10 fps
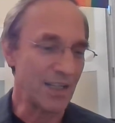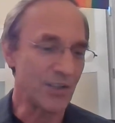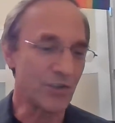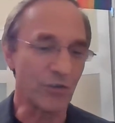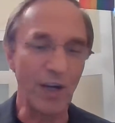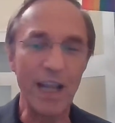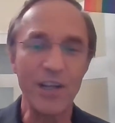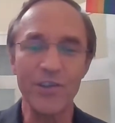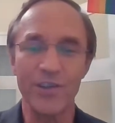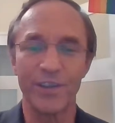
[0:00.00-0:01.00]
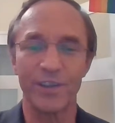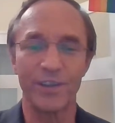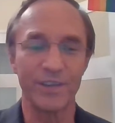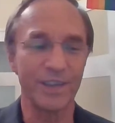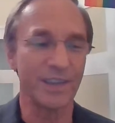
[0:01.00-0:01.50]

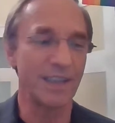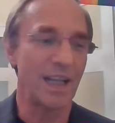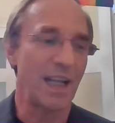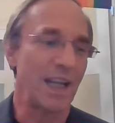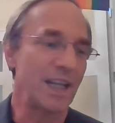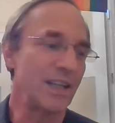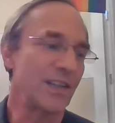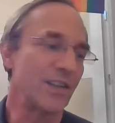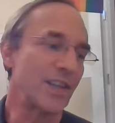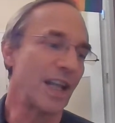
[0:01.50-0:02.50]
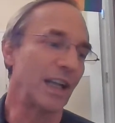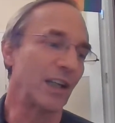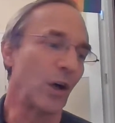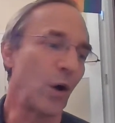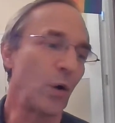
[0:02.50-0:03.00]
Strangers in
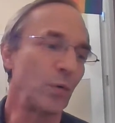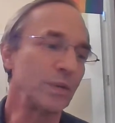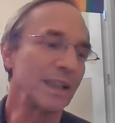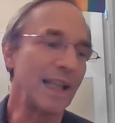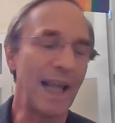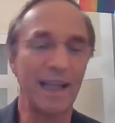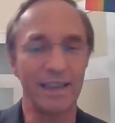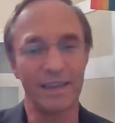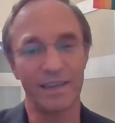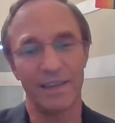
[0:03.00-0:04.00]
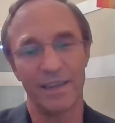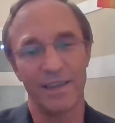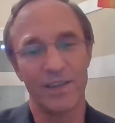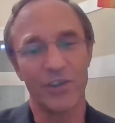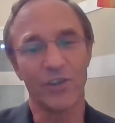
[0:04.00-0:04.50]
Their Own Land.
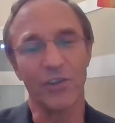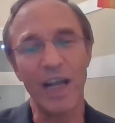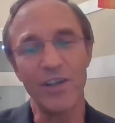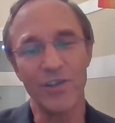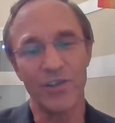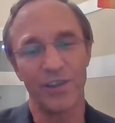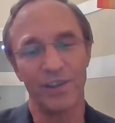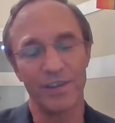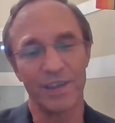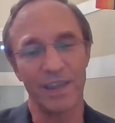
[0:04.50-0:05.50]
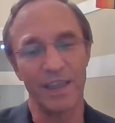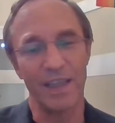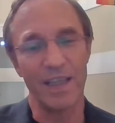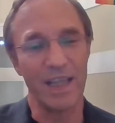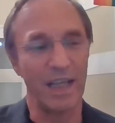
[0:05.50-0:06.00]
Strangers
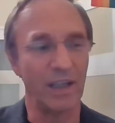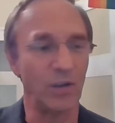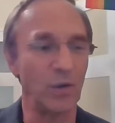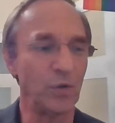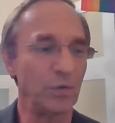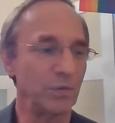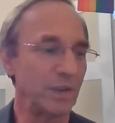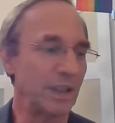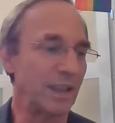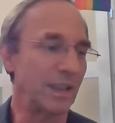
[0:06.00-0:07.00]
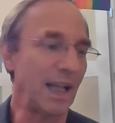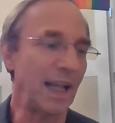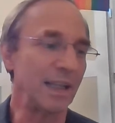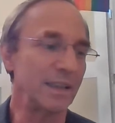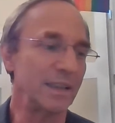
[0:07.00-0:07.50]
in Their Own
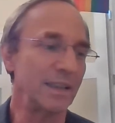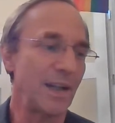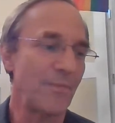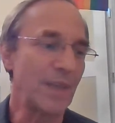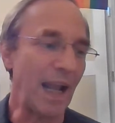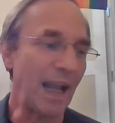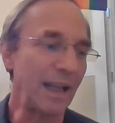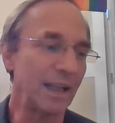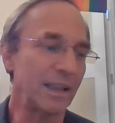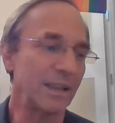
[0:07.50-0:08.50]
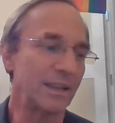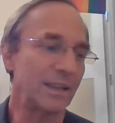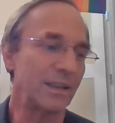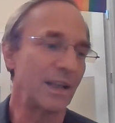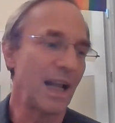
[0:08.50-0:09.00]
Land,
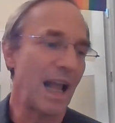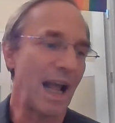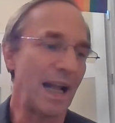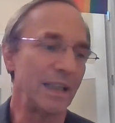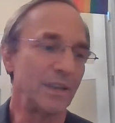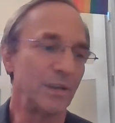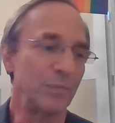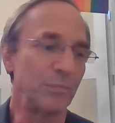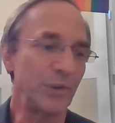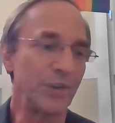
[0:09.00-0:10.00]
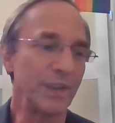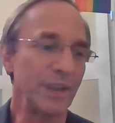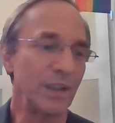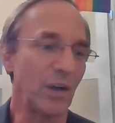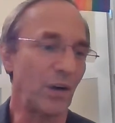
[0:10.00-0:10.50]
Anger and
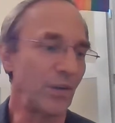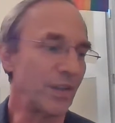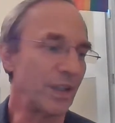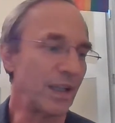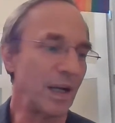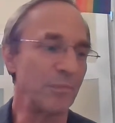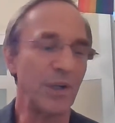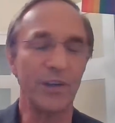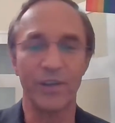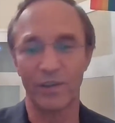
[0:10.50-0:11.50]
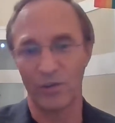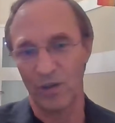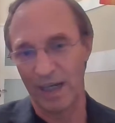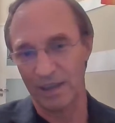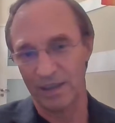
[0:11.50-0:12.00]
Mourning on the American
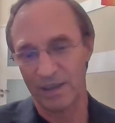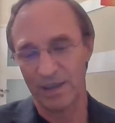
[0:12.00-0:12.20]
Right.